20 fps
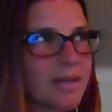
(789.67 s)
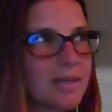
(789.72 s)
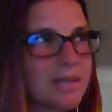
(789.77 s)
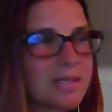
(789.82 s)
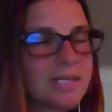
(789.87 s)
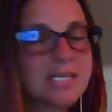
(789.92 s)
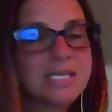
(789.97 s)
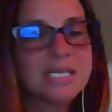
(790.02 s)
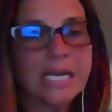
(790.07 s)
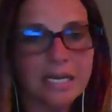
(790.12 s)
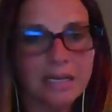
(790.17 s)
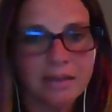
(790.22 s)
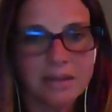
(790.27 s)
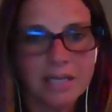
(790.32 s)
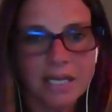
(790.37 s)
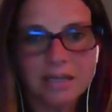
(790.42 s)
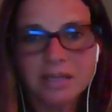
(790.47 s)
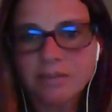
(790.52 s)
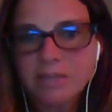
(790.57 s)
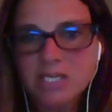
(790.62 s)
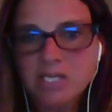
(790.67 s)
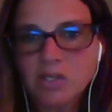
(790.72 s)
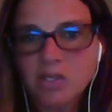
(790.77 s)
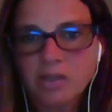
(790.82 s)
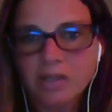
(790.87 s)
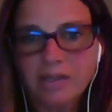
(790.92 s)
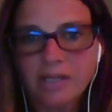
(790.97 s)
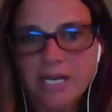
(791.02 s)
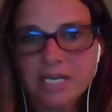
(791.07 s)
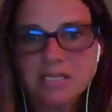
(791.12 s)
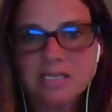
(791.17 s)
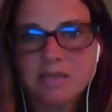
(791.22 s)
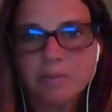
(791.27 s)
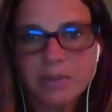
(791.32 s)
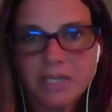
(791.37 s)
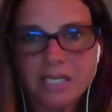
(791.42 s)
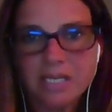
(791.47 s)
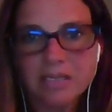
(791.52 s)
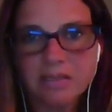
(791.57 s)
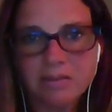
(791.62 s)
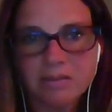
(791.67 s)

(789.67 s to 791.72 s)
state that the material has to be in,